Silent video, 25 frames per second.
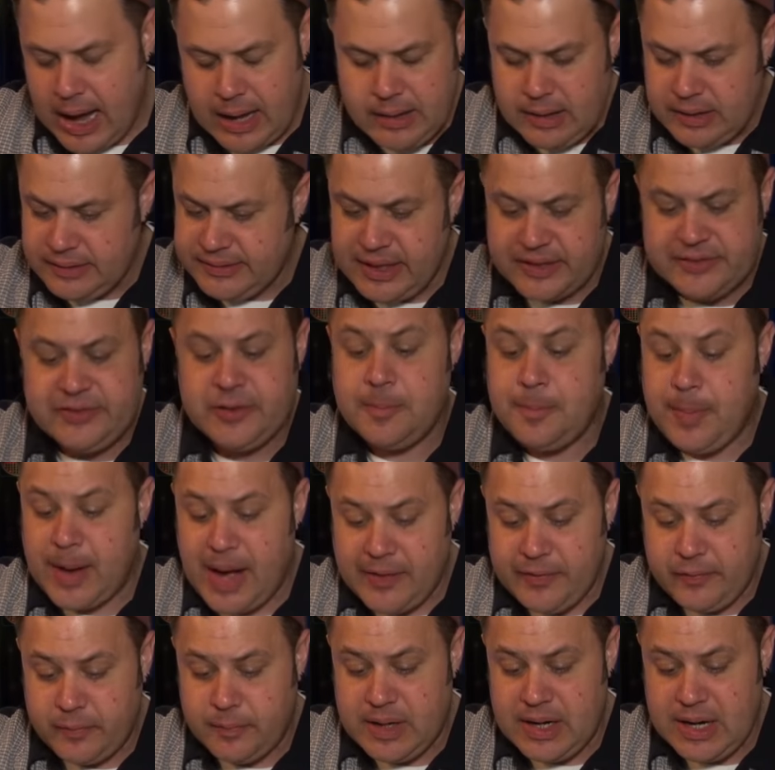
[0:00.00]
it doesn't
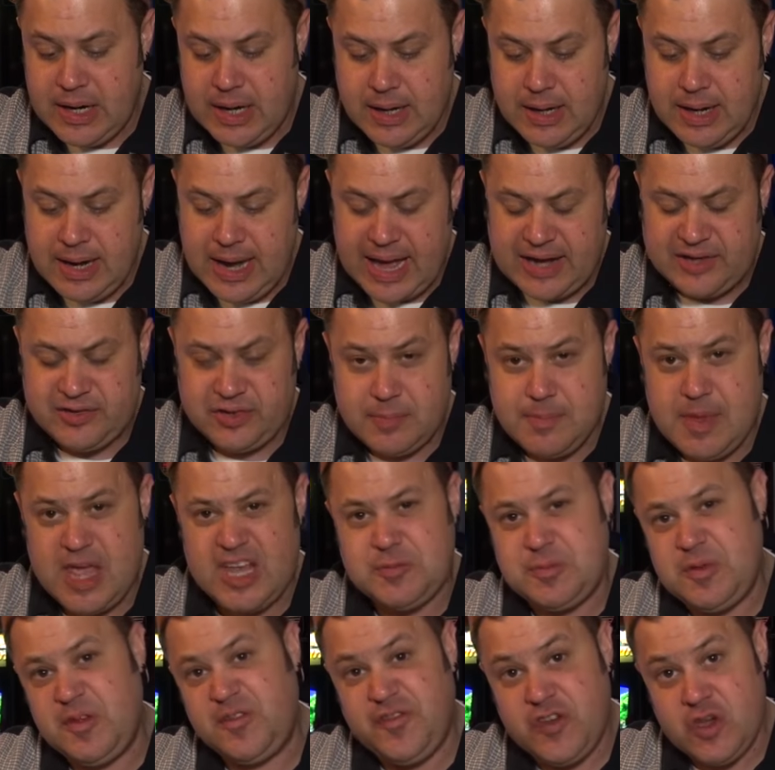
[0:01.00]
bother me it actually
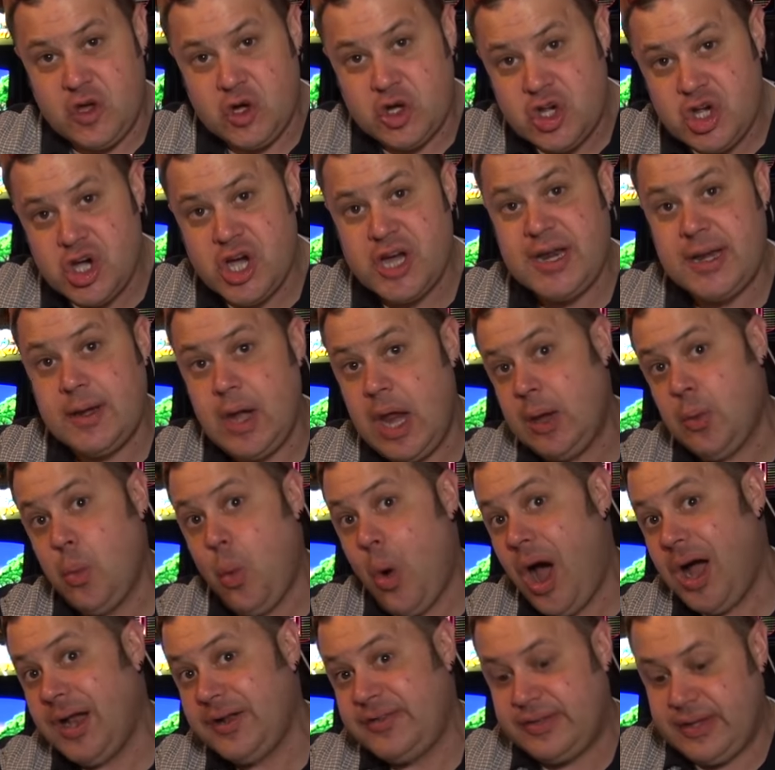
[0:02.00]
makes me feel good and, and
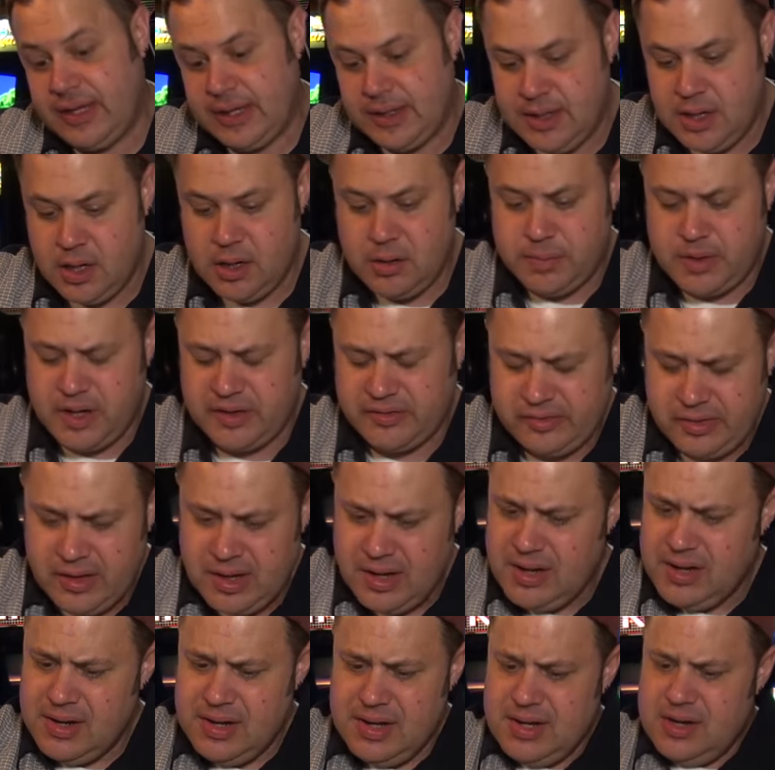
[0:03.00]
wanted, you know, because
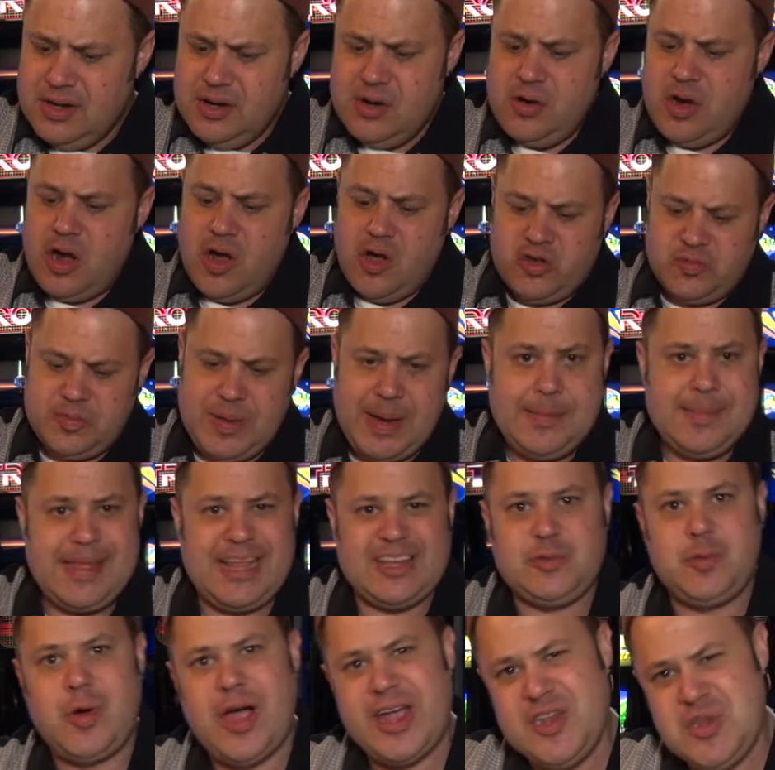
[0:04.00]
who knows? Maybe
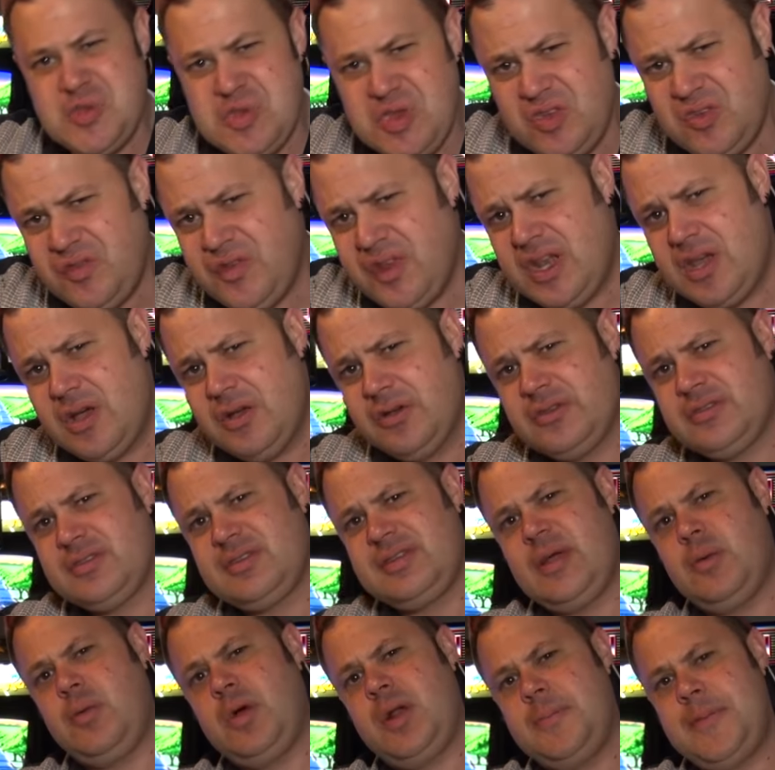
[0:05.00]
that's why I do these videos,
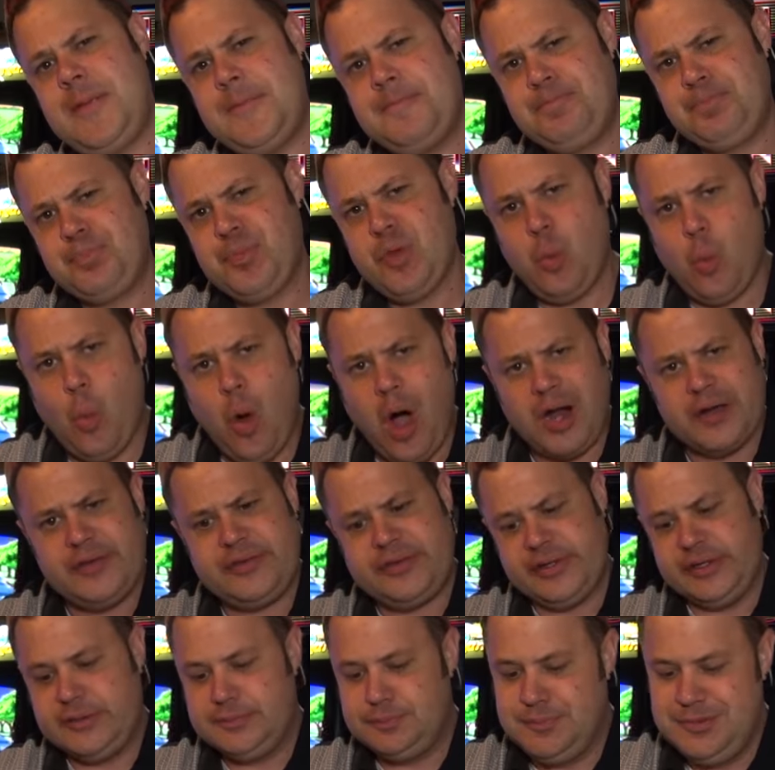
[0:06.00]
because I want to be
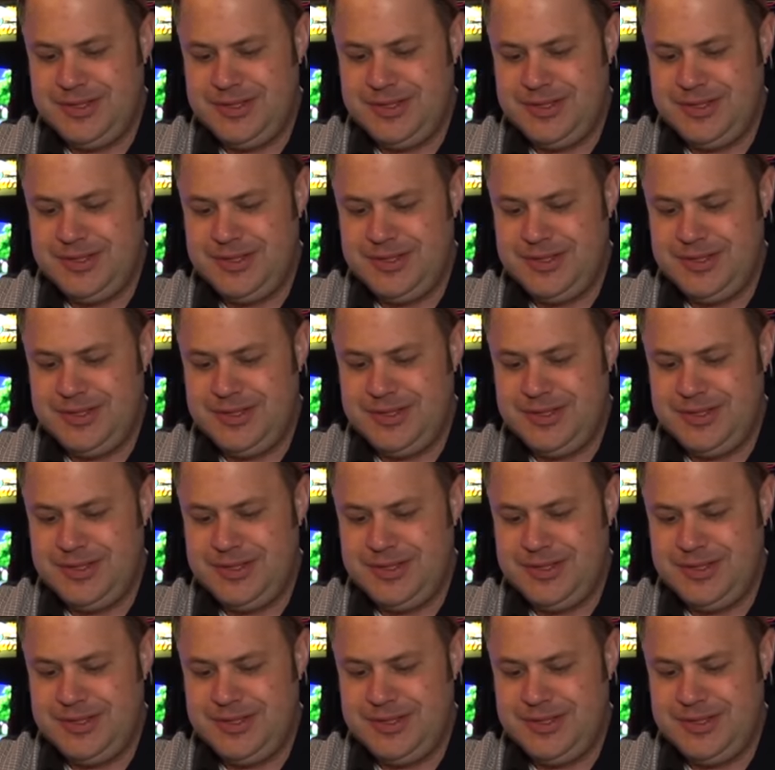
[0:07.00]
wanted.